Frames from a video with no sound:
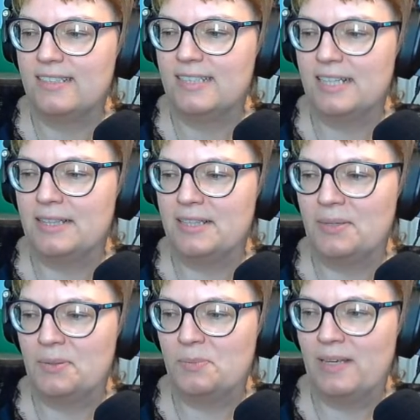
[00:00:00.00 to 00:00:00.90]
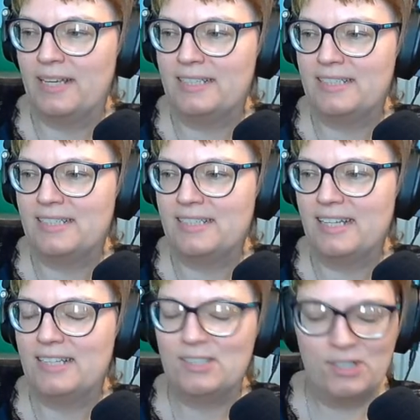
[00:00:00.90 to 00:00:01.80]
a little bit
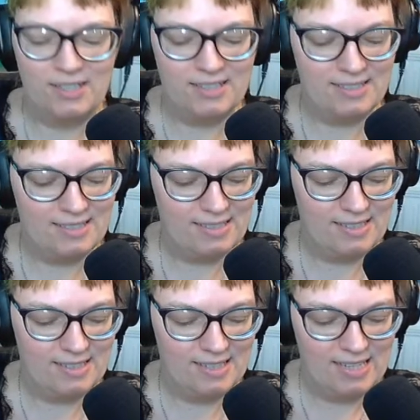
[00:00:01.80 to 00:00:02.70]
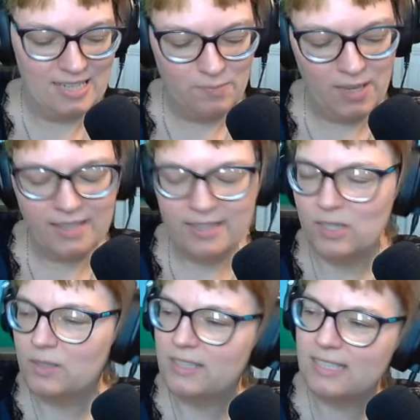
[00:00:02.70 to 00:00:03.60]
and just make
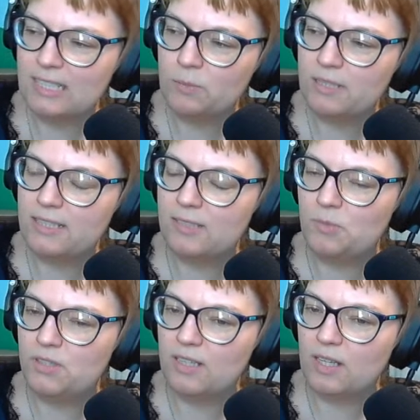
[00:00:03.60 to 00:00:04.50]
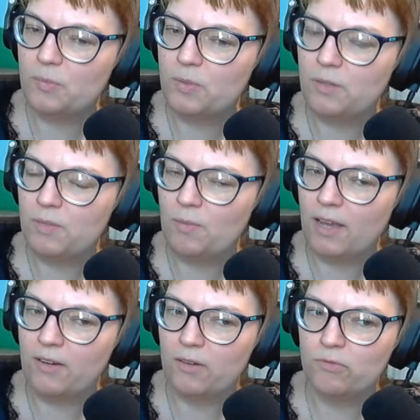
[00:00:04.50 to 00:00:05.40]
these little pieces of music and put them in the
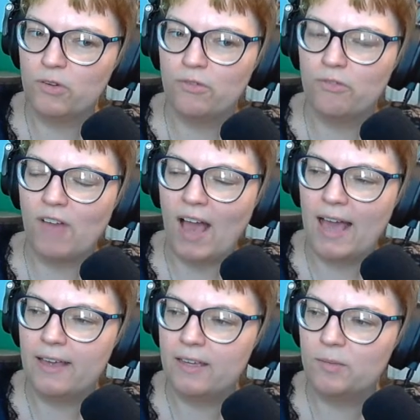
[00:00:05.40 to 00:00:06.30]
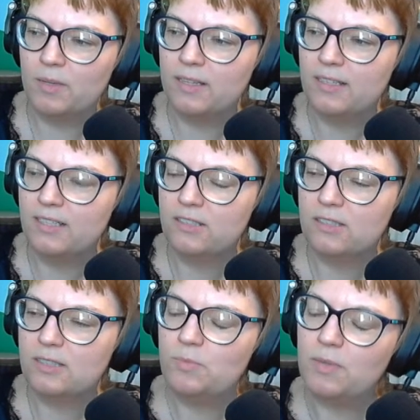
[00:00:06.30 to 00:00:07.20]
background for vibe,
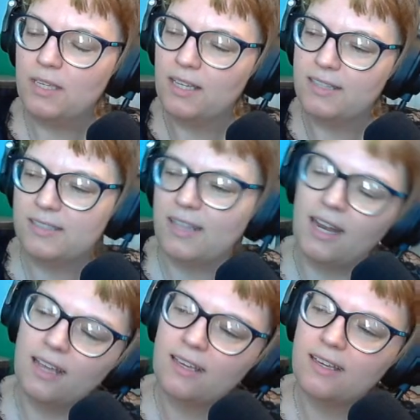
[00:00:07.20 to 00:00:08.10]
just to be aesthetic.